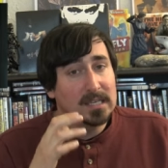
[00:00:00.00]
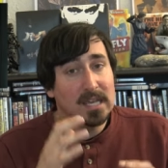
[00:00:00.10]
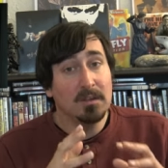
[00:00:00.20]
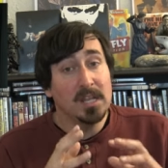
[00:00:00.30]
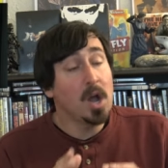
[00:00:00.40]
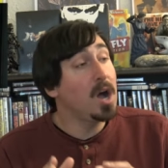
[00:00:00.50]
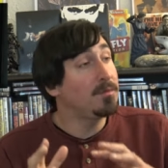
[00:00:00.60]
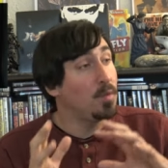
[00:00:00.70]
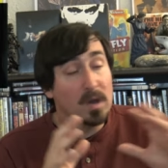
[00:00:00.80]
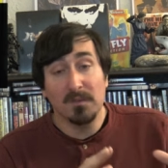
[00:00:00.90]
Killing
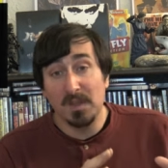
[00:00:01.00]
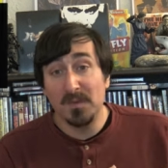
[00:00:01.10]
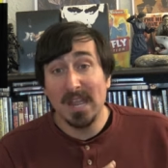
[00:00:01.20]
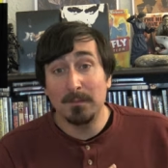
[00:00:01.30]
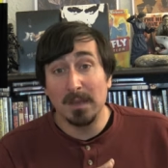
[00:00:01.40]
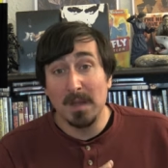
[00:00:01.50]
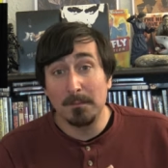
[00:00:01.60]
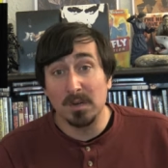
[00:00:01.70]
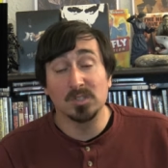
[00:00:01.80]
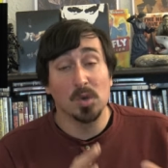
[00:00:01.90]
off one of the family
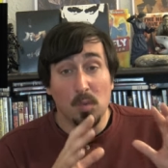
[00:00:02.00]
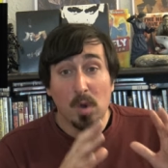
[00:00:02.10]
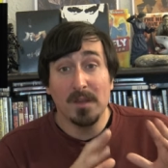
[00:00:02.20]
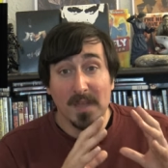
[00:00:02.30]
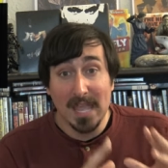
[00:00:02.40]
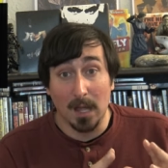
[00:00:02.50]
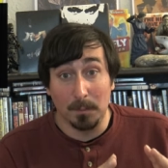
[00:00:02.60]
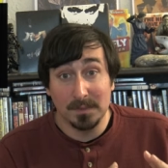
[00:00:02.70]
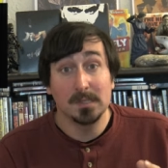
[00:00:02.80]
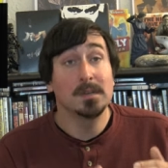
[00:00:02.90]
members would have
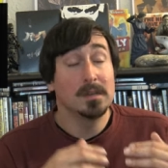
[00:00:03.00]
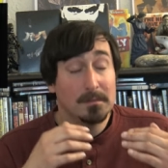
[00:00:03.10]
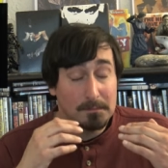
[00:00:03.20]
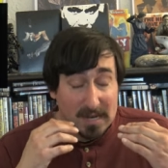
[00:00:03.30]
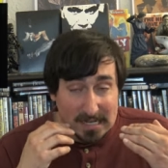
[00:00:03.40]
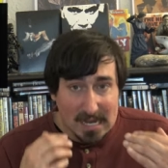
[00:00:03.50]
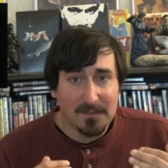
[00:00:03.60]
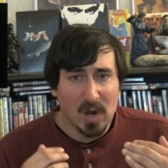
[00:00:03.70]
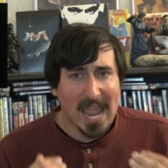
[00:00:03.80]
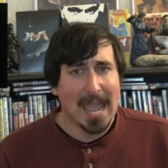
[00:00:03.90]
helped, but it
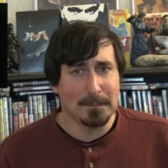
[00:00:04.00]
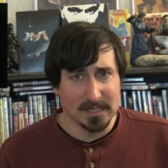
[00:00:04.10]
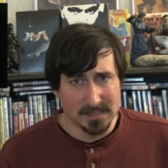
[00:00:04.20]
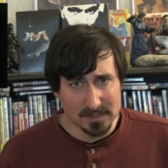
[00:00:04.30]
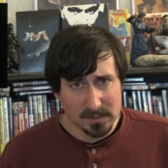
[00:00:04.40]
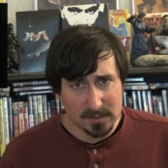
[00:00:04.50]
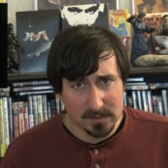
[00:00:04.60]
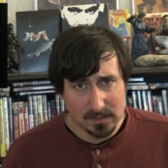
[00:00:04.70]
never happens.